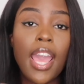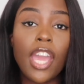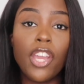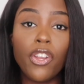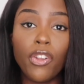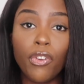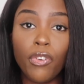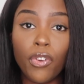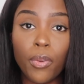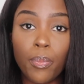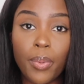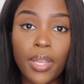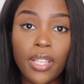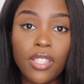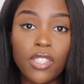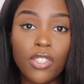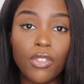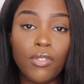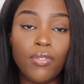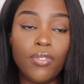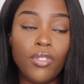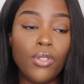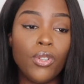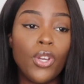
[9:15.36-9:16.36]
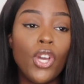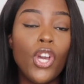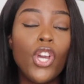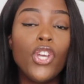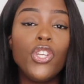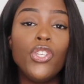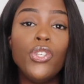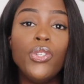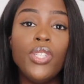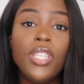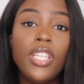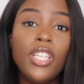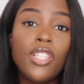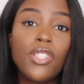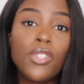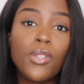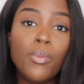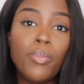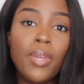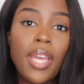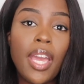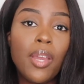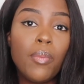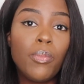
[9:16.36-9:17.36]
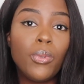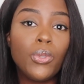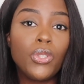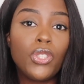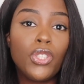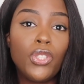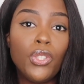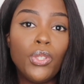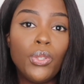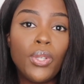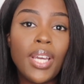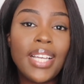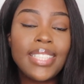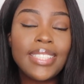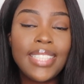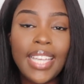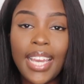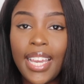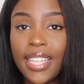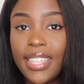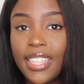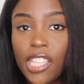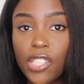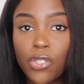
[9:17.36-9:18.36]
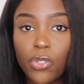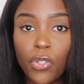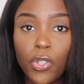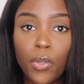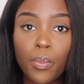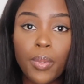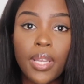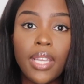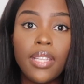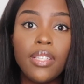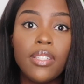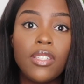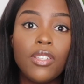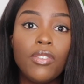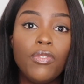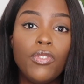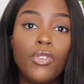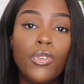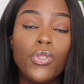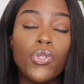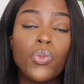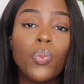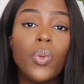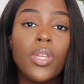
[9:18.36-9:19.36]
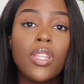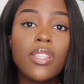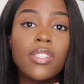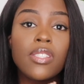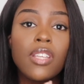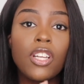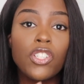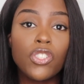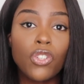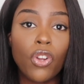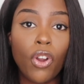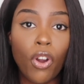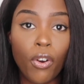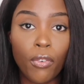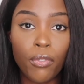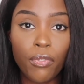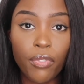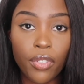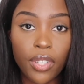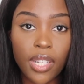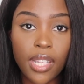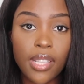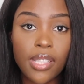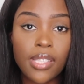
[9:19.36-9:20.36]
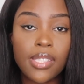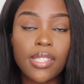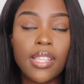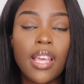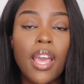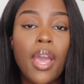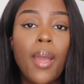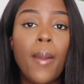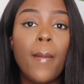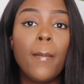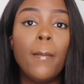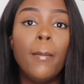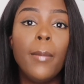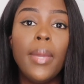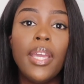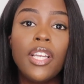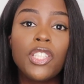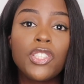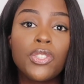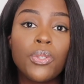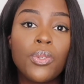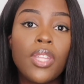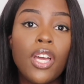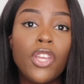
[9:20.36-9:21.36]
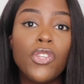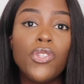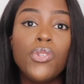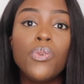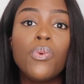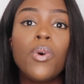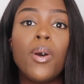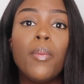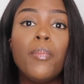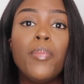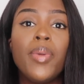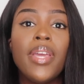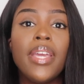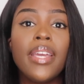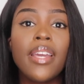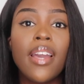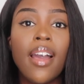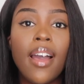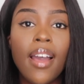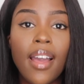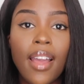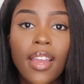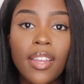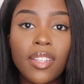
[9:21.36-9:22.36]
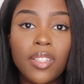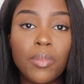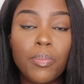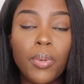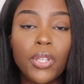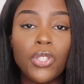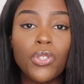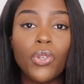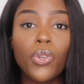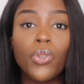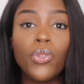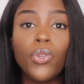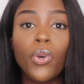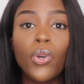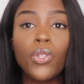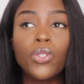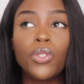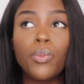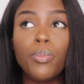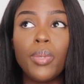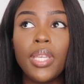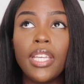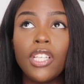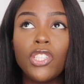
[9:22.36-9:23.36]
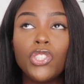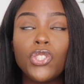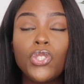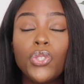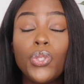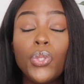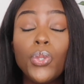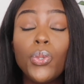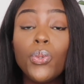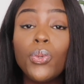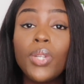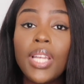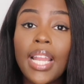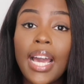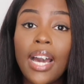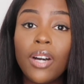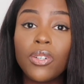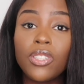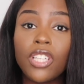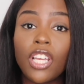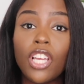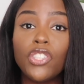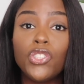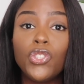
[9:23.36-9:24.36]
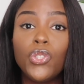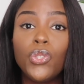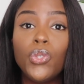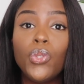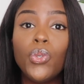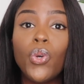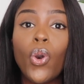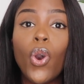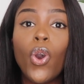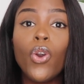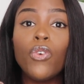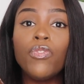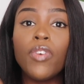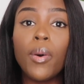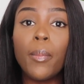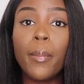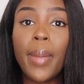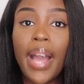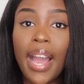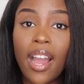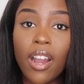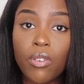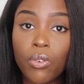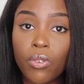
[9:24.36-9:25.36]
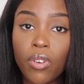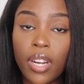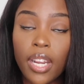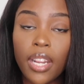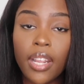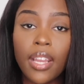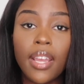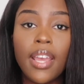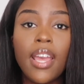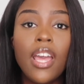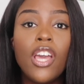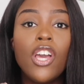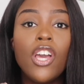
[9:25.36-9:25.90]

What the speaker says: a group interview. You need to be able to attend these group interviews with such confidence. Make sure that you are being heard, but you're not being too loud and too overpowering